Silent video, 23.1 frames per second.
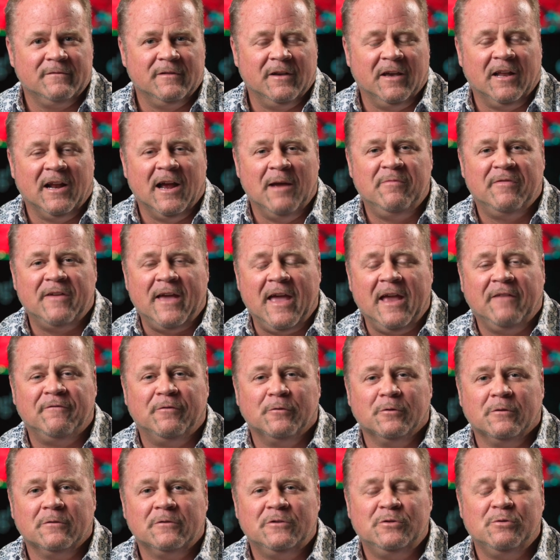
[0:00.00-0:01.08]
and I'm
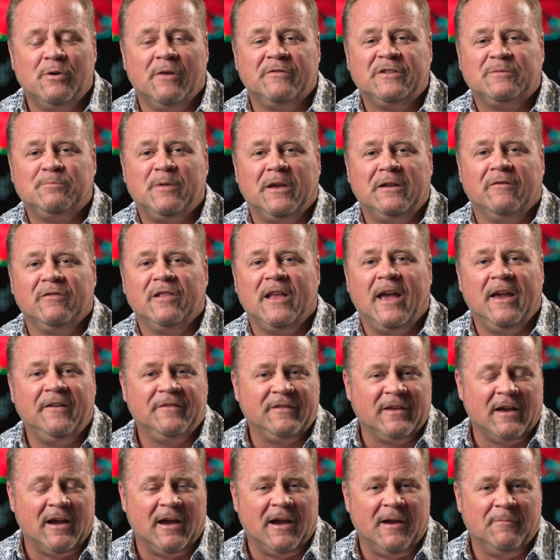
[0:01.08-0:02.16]
thankful to have spent a
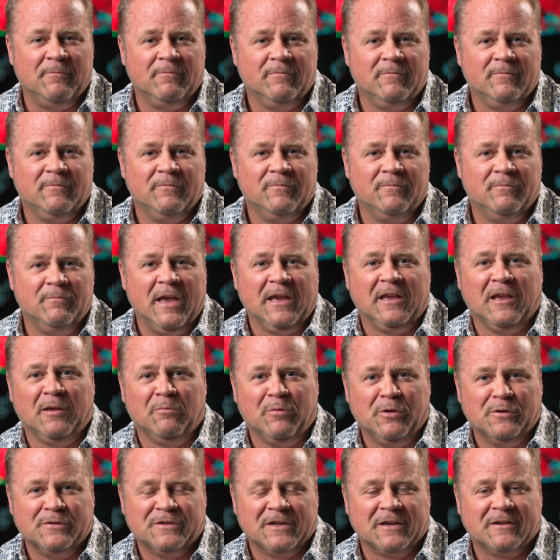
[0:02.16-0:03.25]
lifetime making
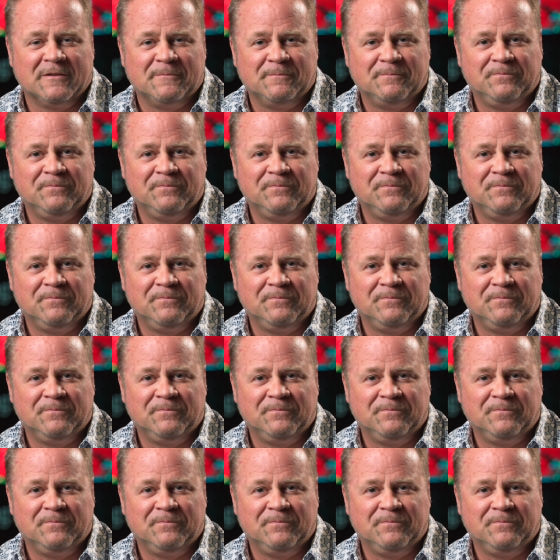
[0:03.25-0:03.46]
music.